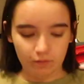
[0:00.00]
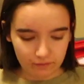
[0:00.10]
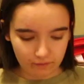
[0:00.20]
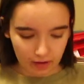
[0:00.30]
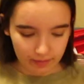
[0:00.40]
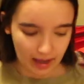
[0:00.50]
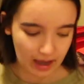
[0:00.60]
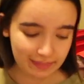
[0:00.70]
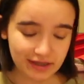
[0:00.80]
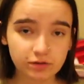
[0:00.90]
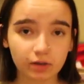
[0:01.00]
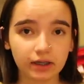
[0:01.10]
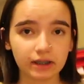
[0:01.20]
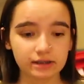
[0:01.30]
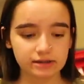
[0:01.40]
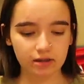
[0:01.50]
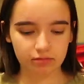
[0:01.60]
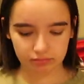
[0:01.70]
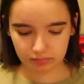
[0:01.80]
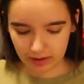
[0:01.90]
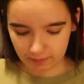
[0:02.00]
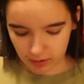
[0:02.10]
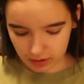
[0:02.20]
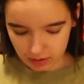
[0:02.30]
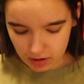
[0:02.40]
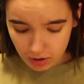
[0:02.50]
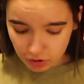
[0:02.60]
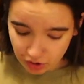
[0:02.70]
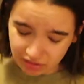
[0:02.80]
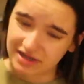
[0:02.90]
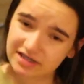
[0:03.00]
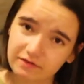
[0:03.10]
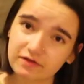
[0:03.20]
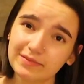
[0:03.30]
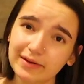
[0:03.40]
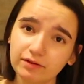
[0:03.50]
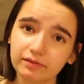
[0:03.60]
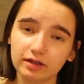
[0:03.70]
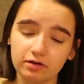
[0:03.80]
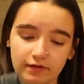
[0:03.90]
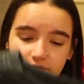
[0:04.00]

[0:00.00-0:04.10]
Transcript: We've got that. And this one is, I want to show you guys everything, but I don't really know if I